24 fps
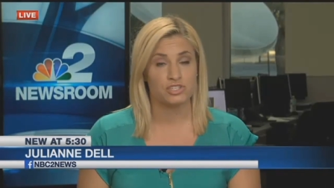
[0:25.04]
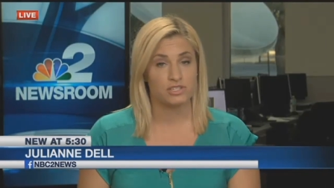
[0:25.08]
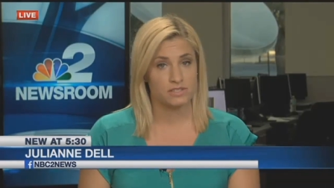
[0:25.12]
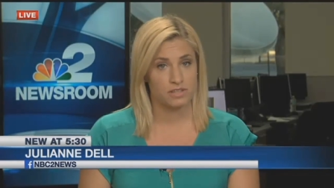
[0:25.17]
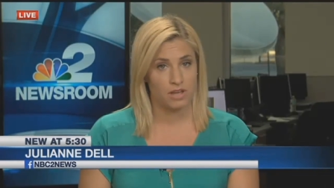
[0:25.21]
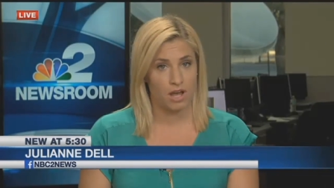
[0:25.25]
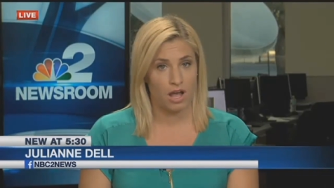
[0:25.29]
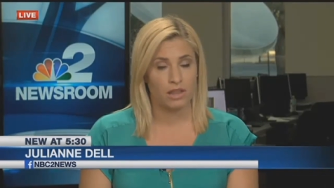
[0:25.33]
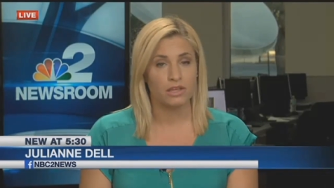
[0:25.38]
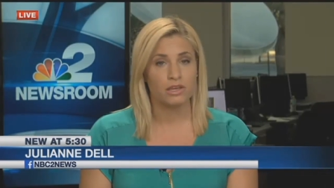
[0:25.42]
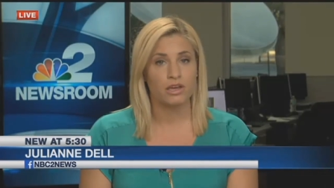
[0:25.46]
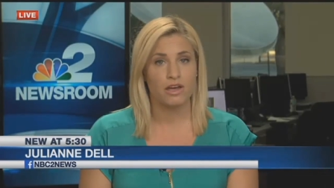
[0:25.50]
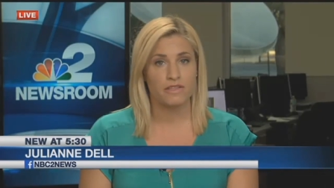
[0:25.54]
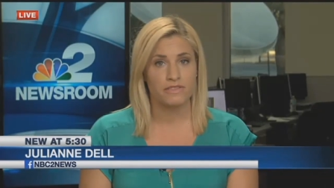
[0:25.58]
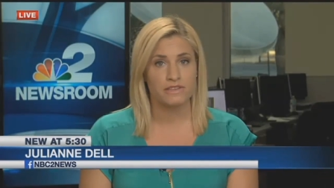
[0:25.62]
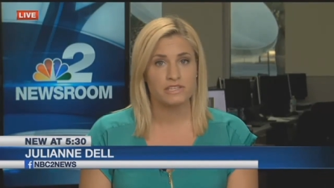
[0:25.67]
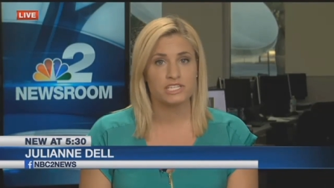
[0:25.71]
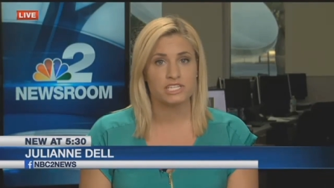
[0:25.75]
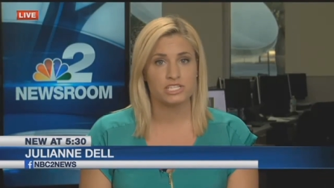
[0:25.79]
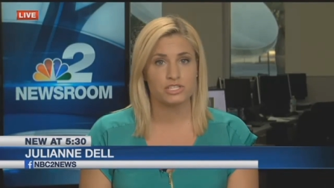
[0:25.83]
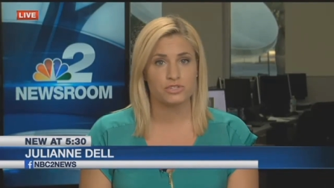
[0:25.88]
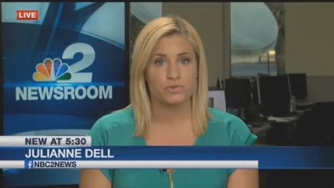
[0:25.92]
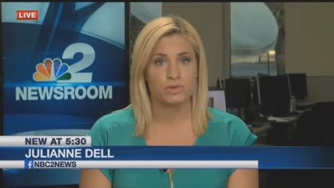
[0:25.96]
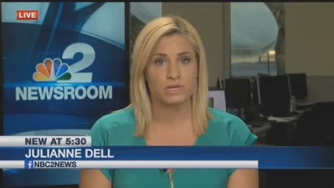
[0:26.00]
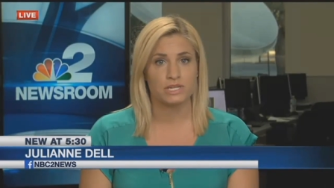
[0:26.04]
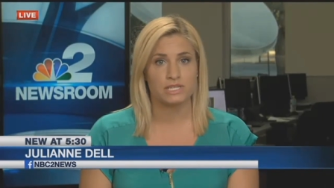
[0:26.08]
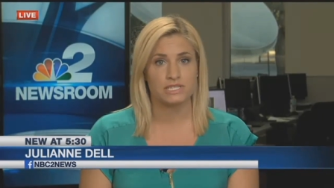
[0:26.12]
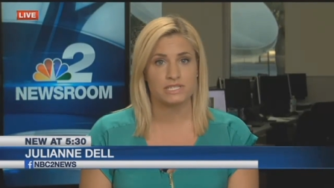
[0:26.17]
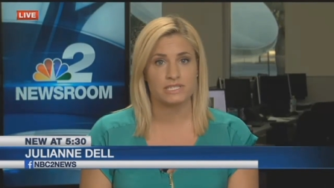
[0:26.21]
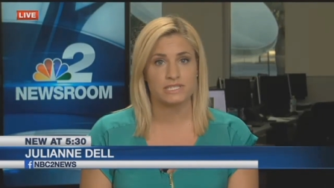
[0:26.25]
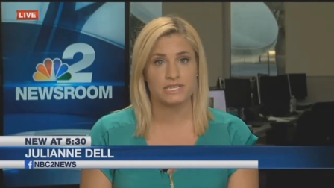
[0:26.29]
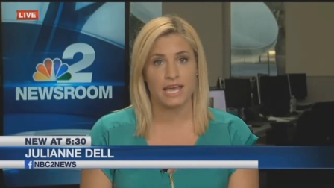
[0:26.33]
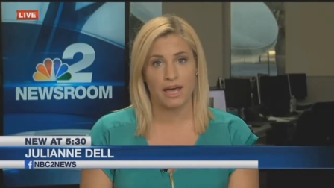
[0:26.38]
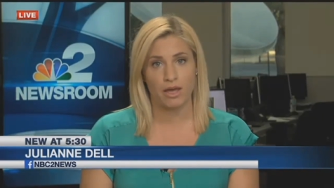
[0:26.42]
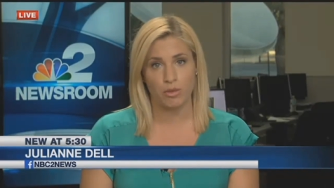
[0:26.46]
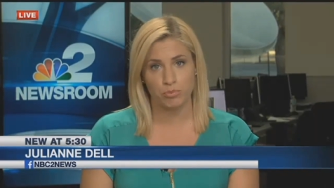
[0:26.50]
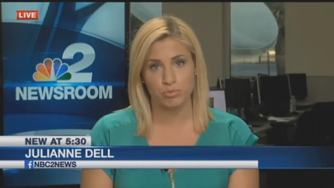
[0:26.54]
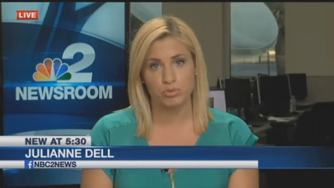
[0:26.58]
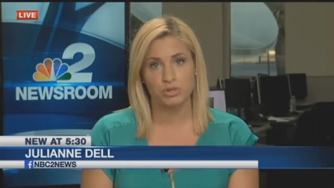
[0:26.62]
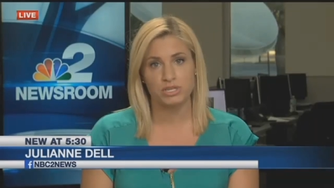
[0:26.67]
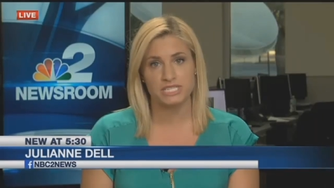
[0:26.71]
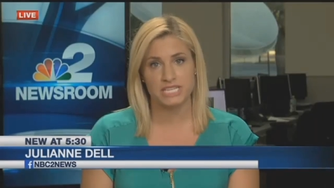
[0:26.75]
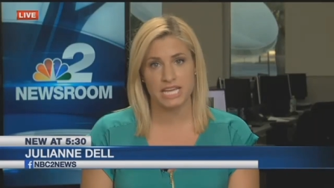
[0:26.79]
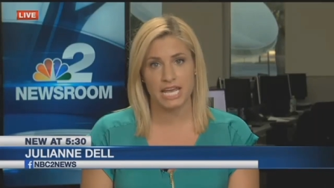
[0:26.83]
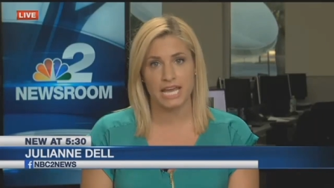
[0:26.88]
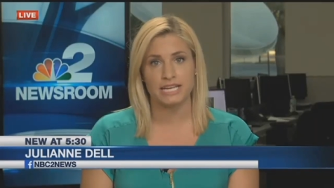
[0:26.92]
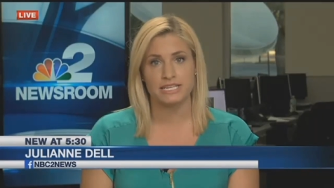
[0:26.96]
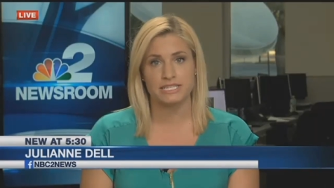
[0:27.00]
and she's calling on the district to help
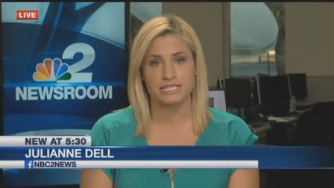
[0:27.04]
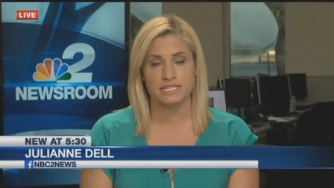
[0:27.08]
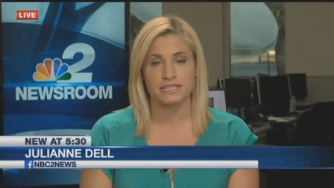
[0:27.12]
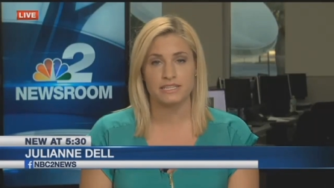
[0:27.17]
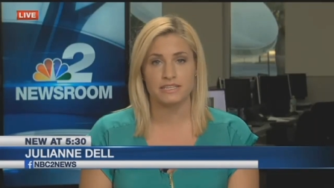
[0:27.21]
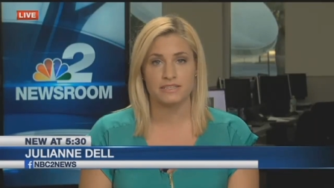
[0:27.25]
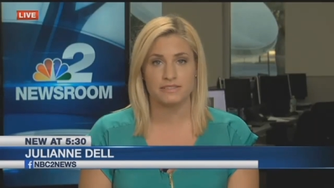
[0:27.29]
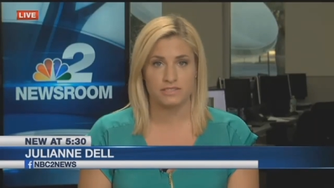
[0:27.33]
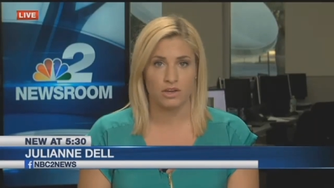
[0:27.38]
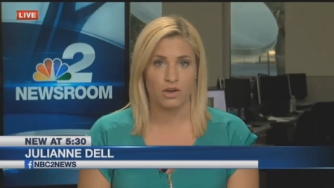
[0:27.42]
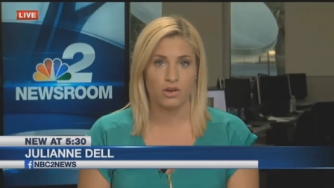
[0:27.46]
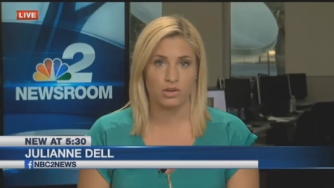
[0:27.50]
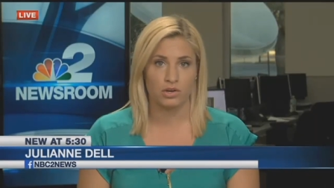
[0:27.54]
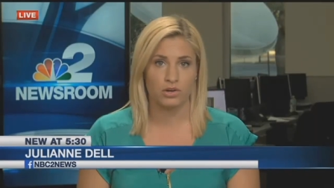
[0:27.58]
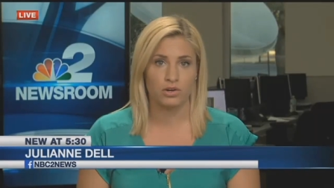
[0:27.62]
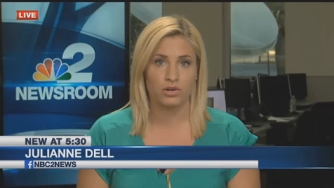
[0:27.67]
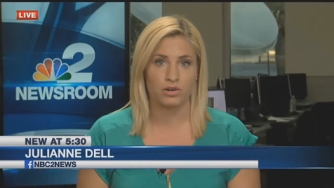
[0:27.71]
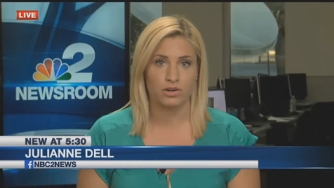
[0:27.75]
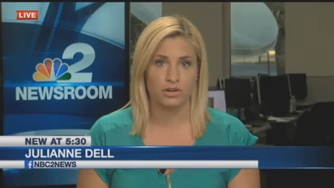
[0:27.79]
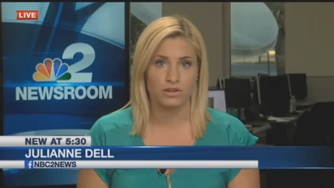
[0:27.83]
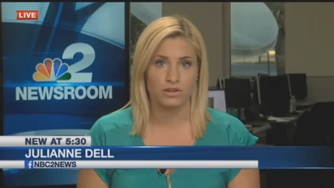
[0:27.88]
protect these young